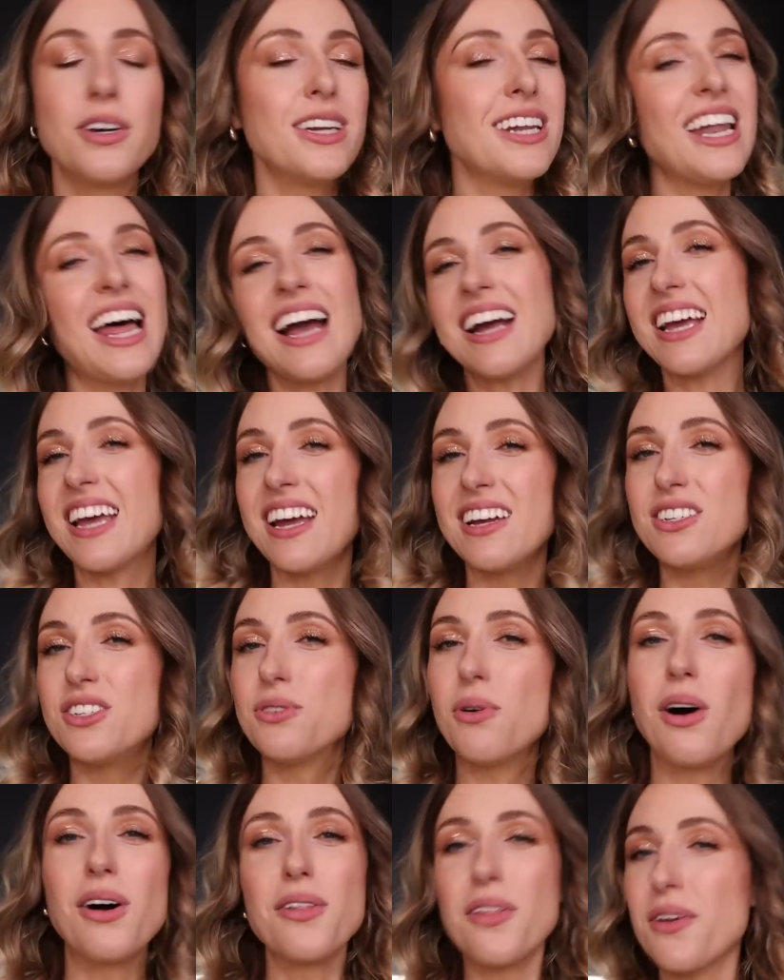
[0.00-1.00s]
Good luck
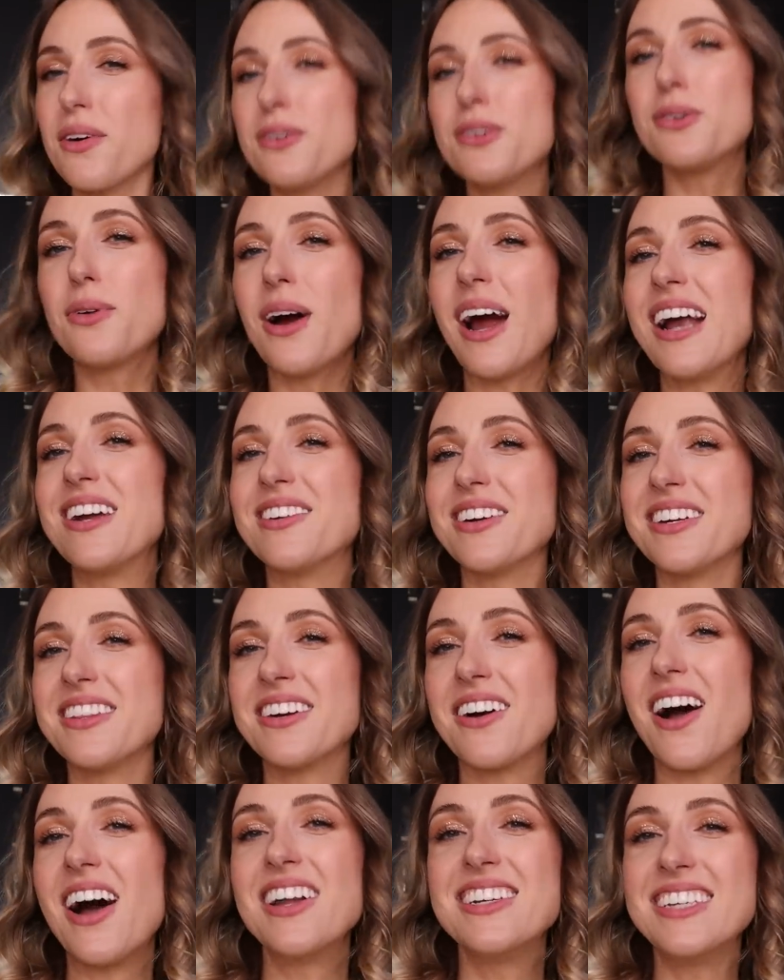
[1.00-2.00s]
to all those who are entering the
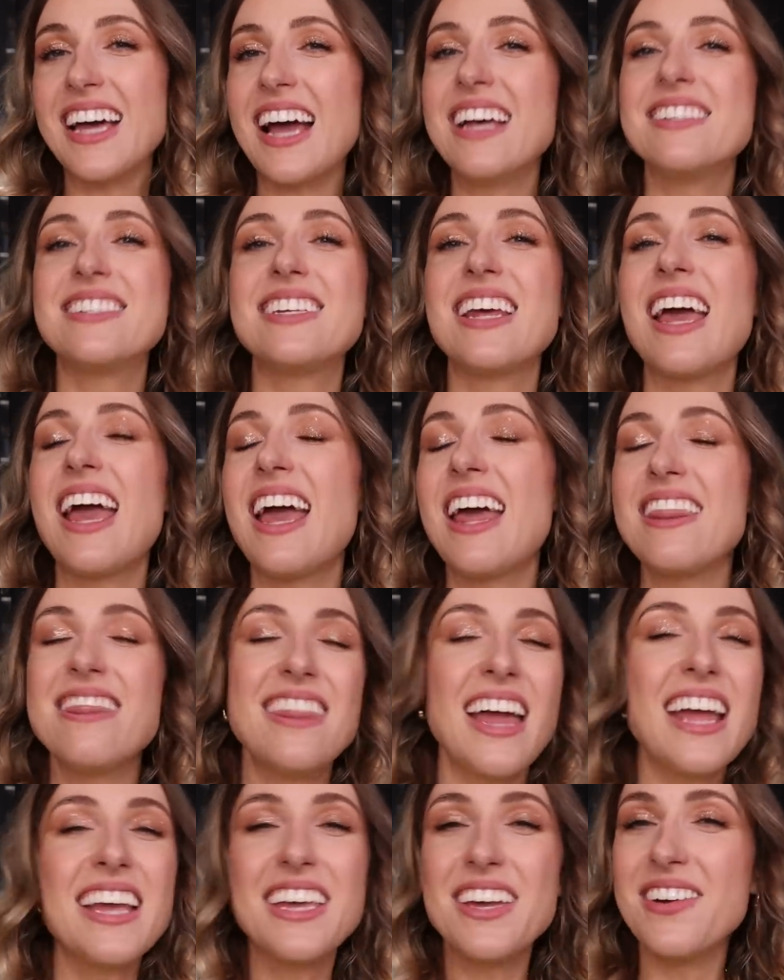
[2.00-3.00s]
contest.
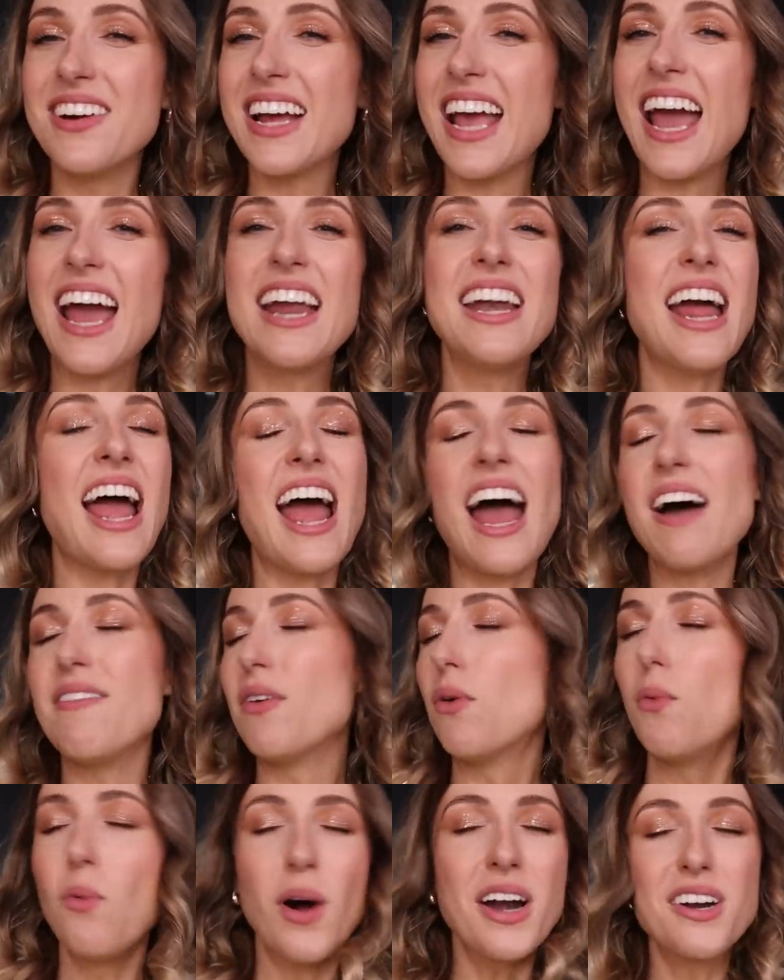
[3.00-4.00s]
Thank you again. Have
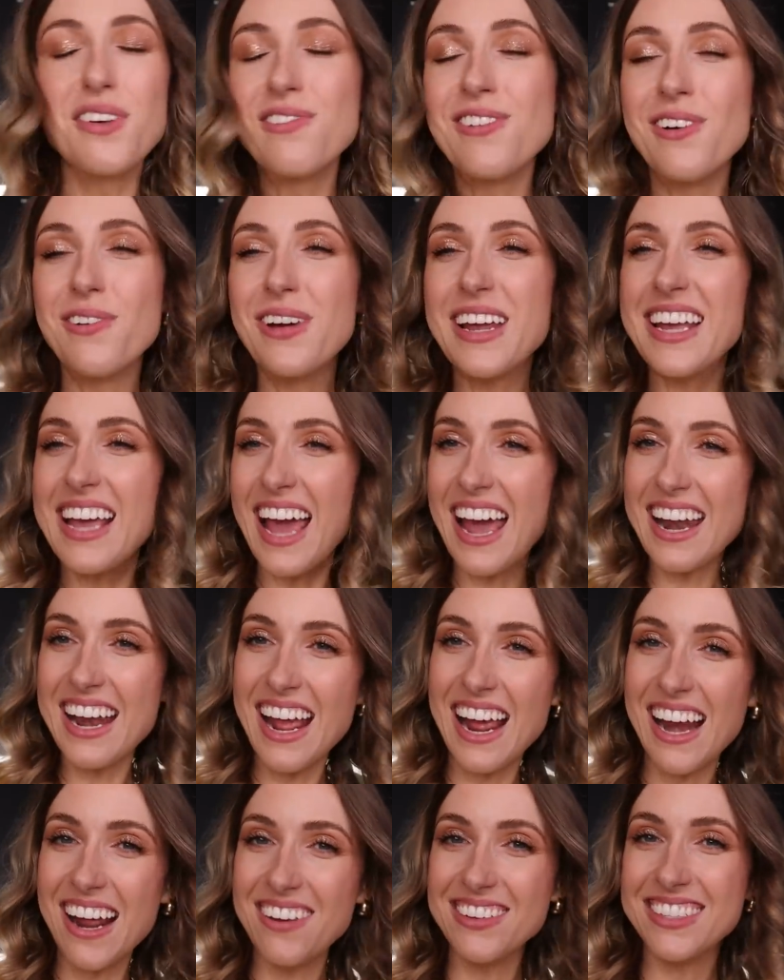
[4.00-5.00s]
a wonderful weekend
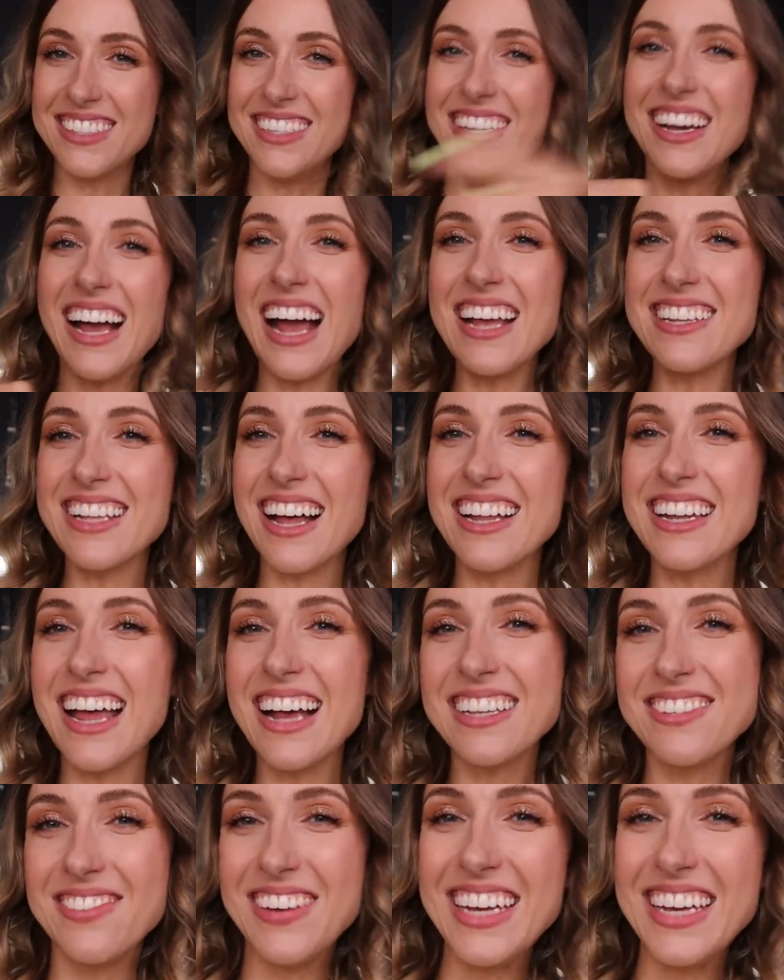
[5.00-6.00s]
and I will see you guys all next